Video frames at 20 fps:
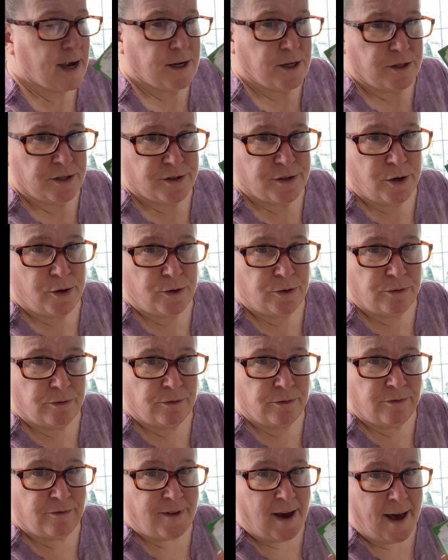to zone
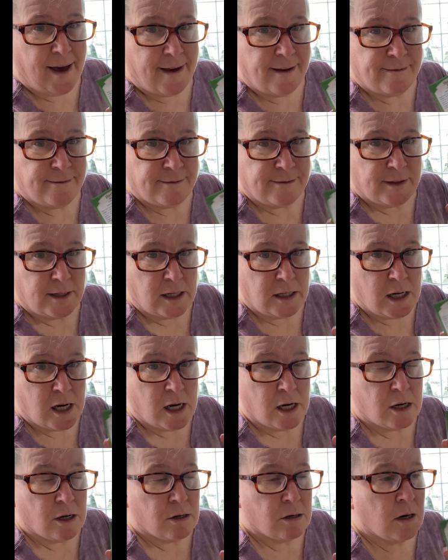5 in
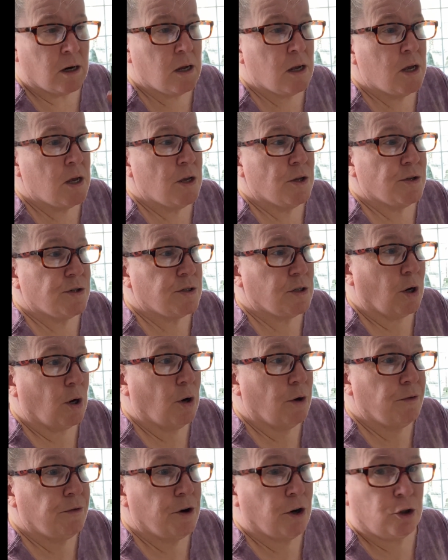here. So
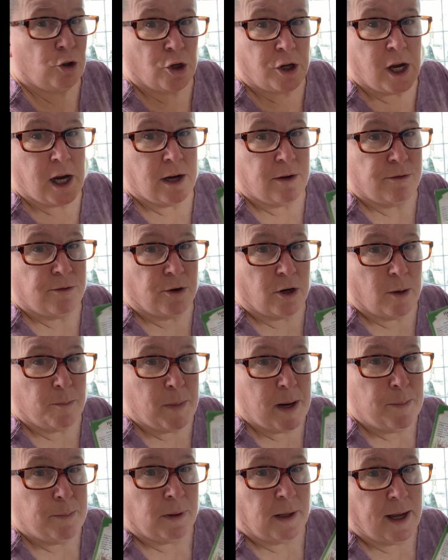if you're looking for a
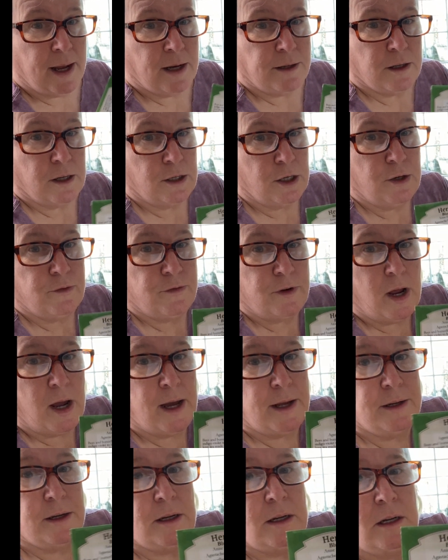bee plant and you've not